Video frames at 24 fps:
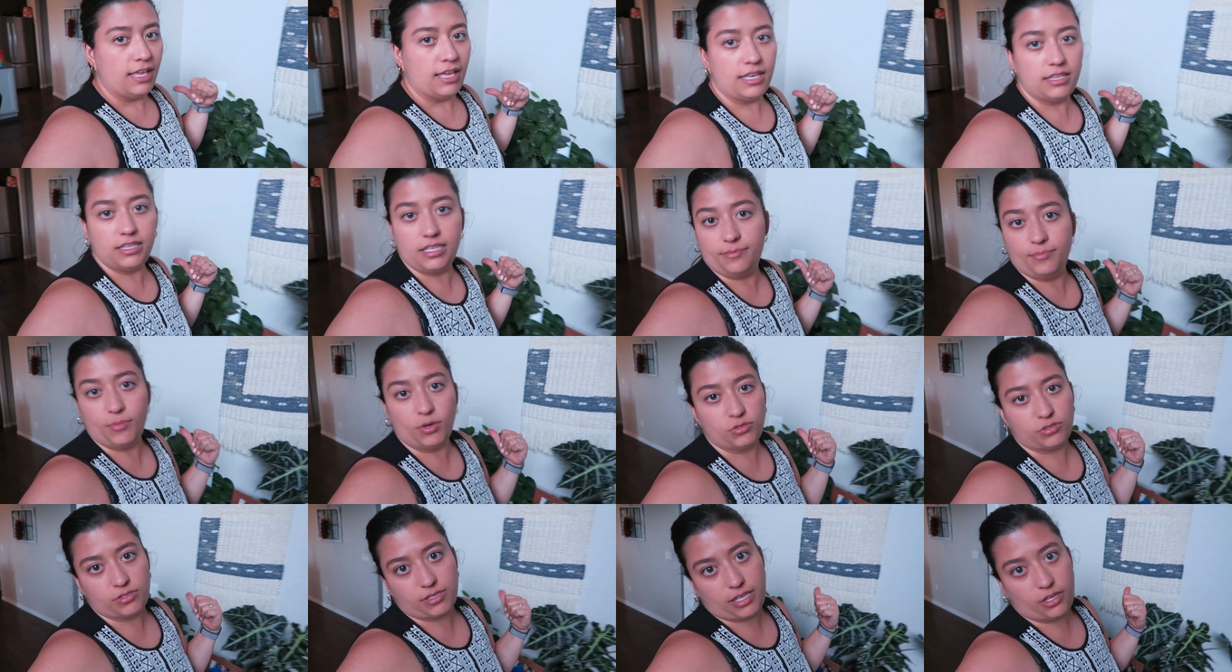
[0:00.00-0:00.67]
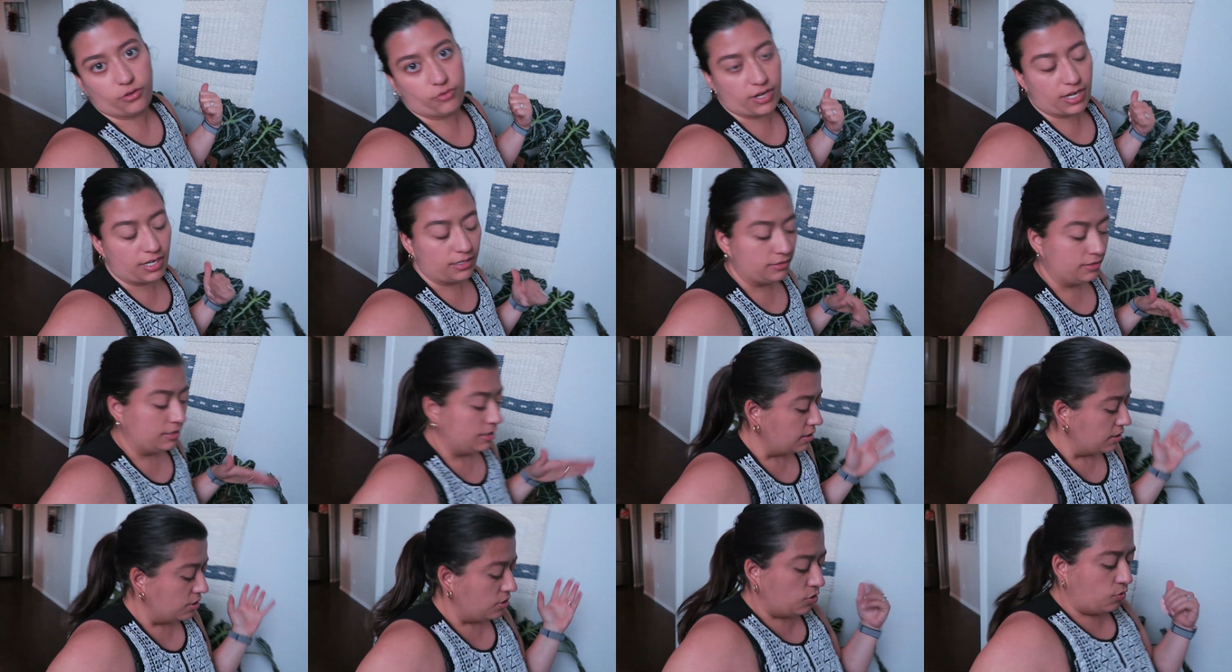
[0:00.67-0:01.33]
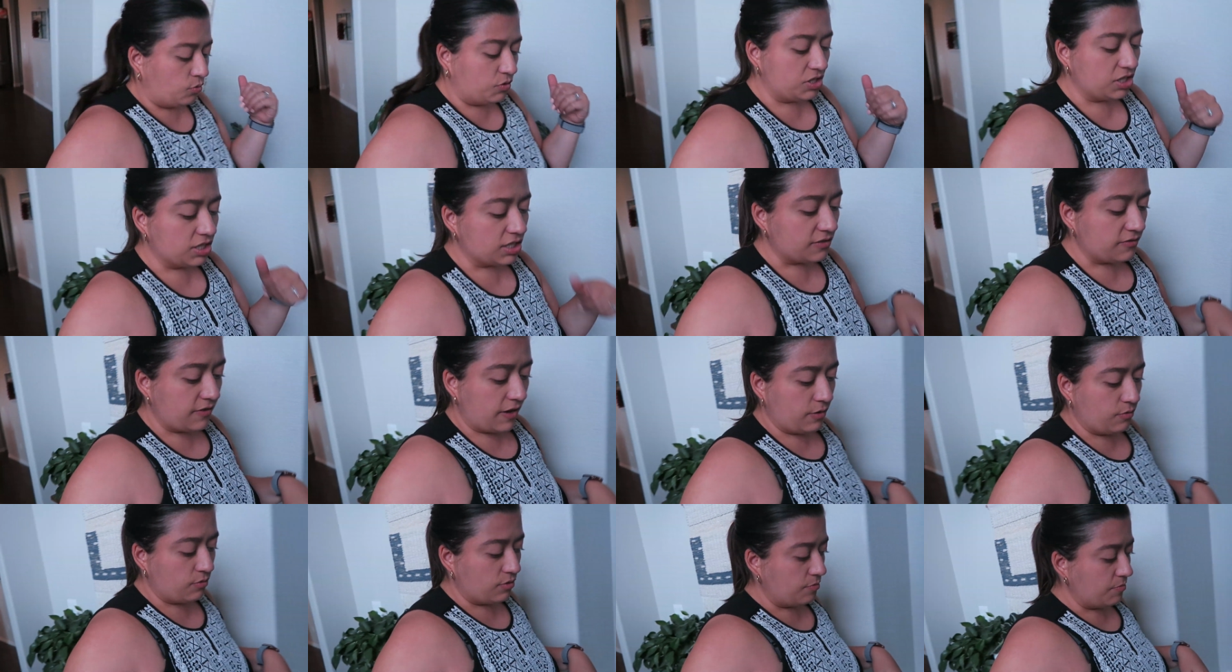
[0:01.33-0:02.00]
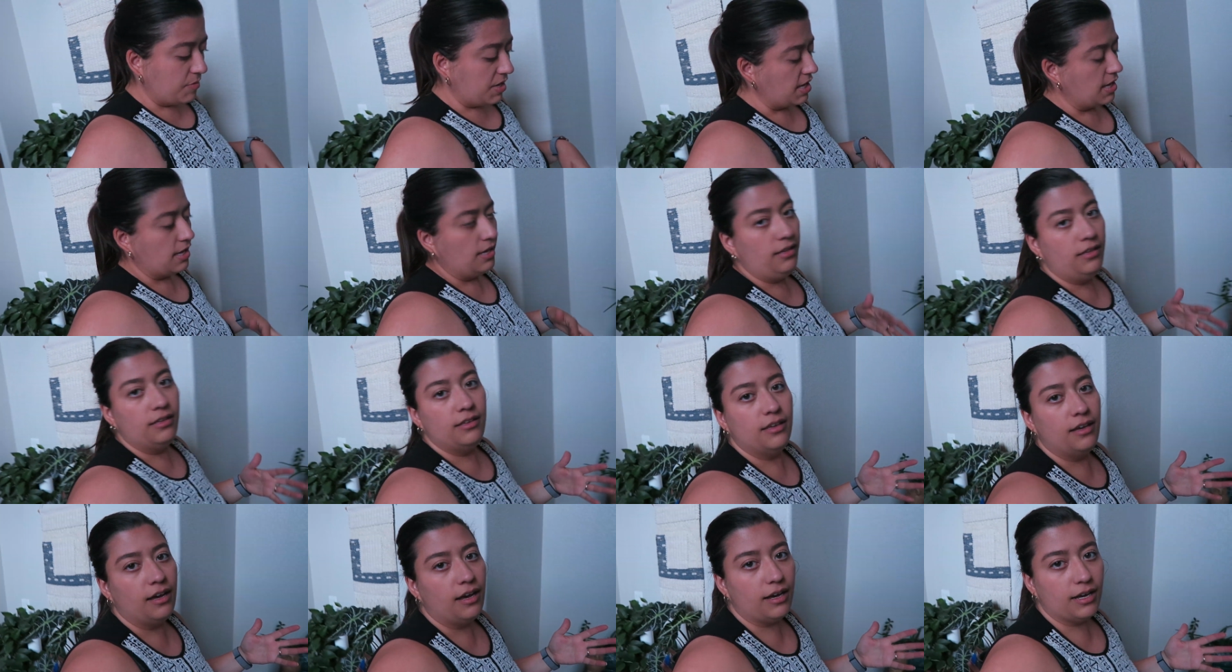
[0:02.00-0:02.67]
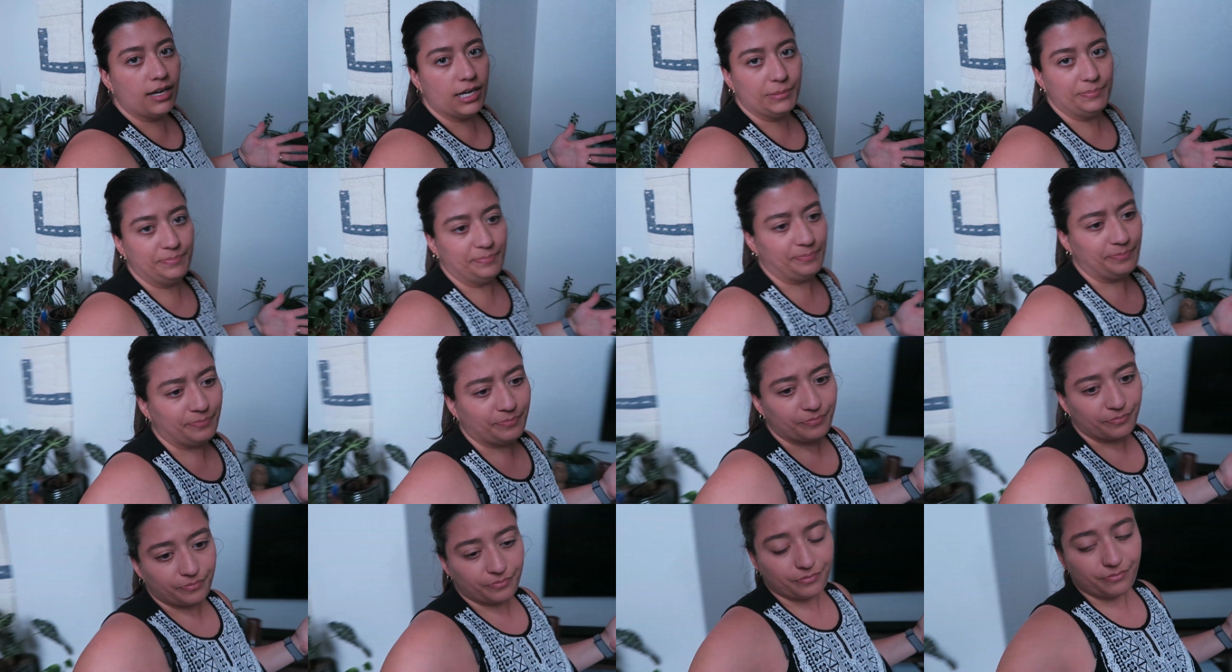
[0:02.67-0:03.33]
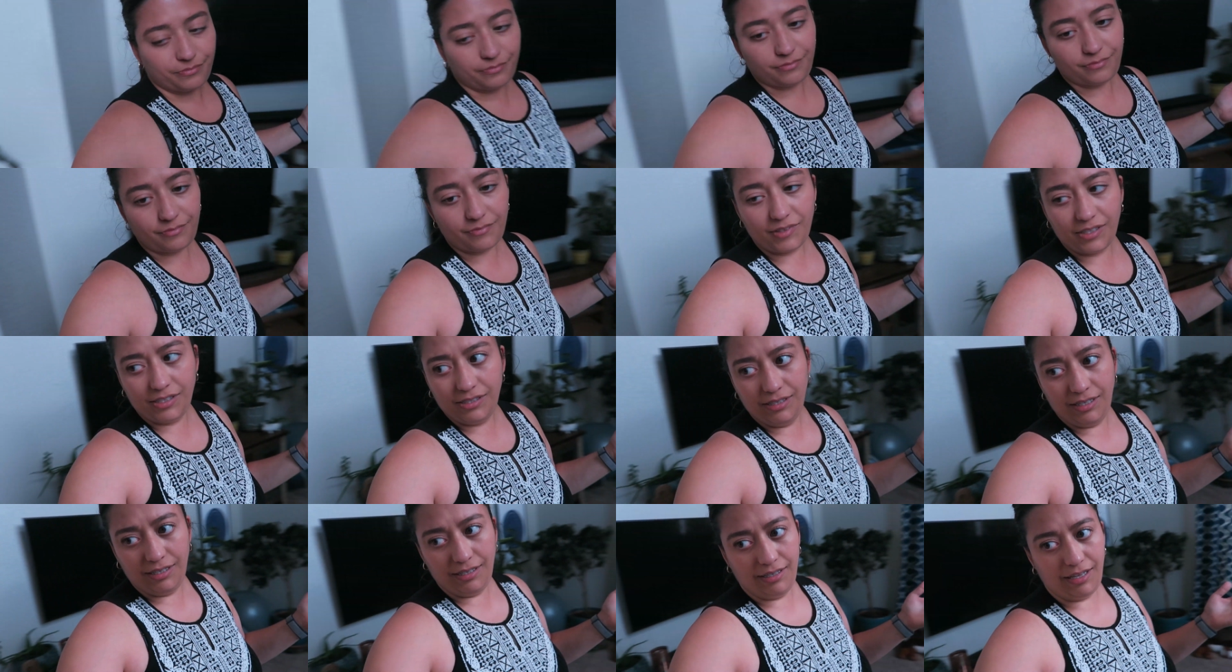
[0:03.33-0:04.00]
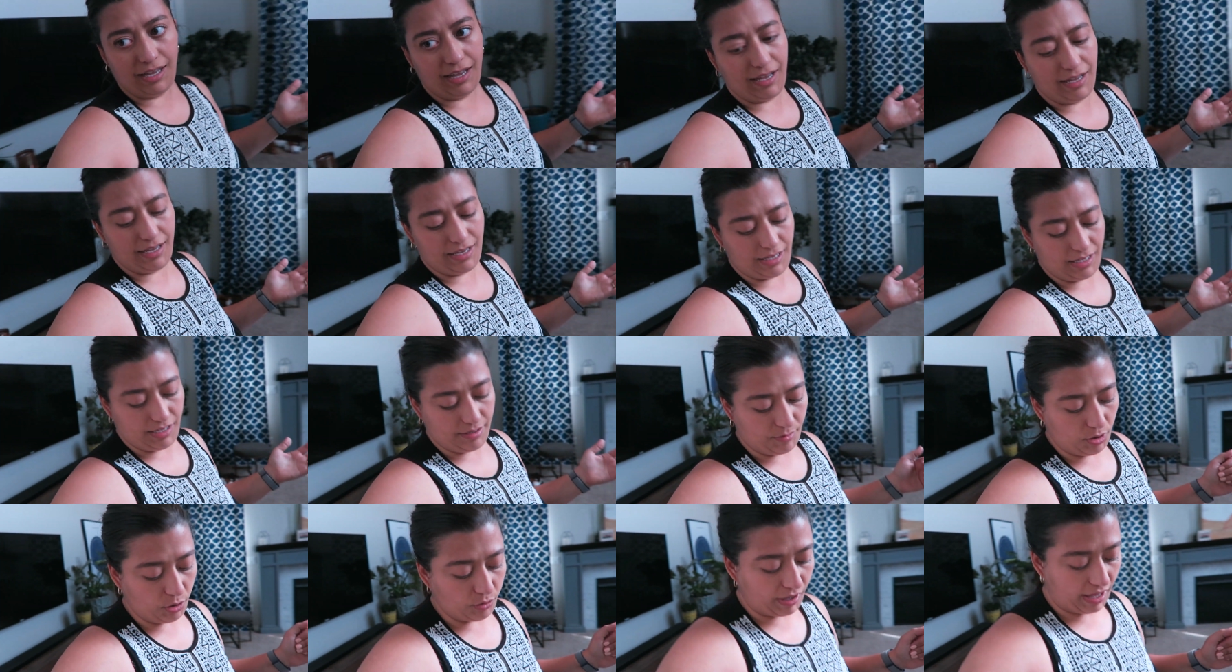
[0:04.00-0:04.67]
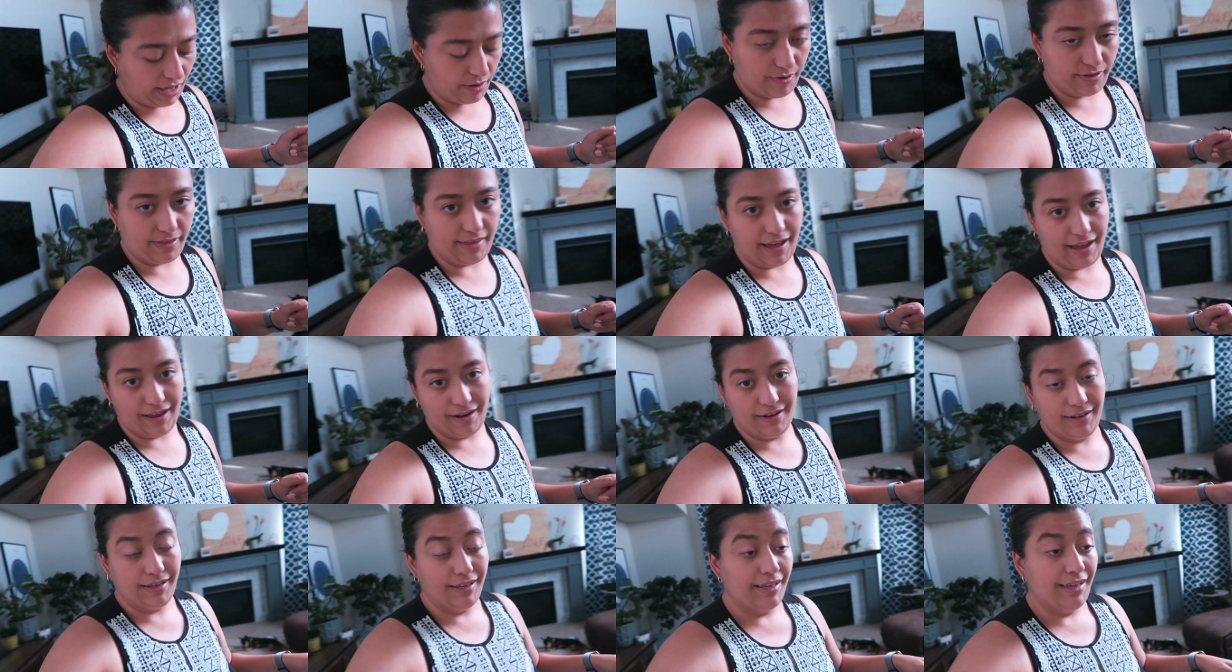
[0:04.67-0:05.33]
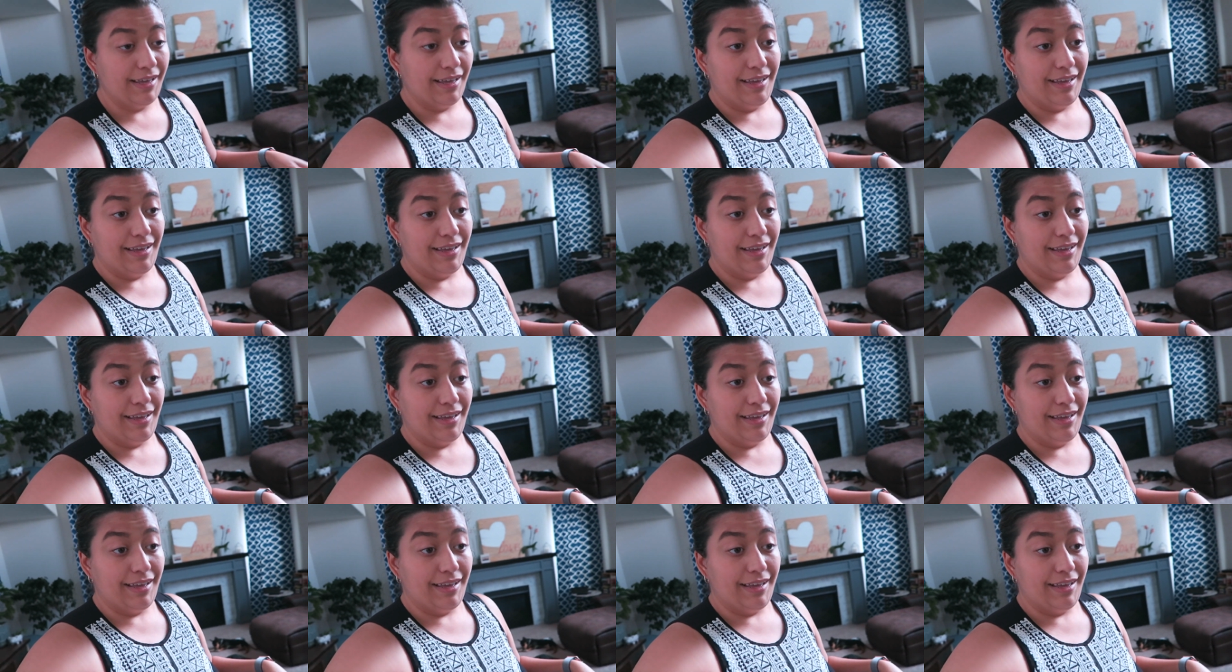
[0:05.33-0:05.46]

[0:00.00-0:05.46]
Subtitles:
and then mostly green, which is fine with me. I am okay with that.